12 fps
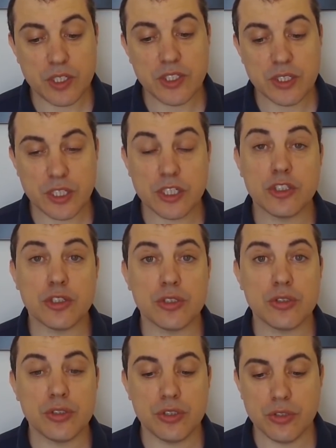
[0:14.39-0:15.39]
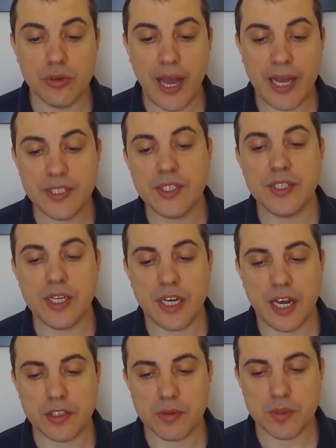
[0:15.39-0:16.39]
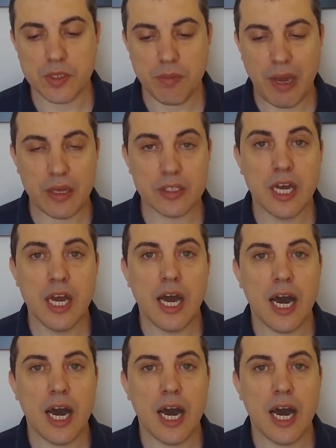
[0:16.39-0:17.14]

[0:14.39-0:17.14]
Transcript: recently due to SEC announcements about